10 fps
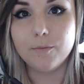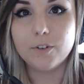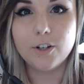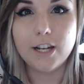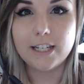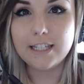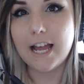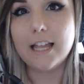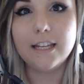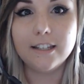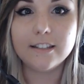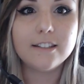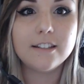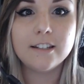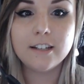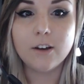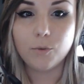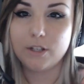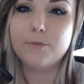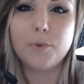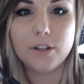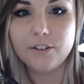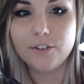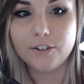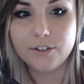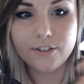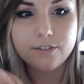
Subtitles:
connect talents with sponsors.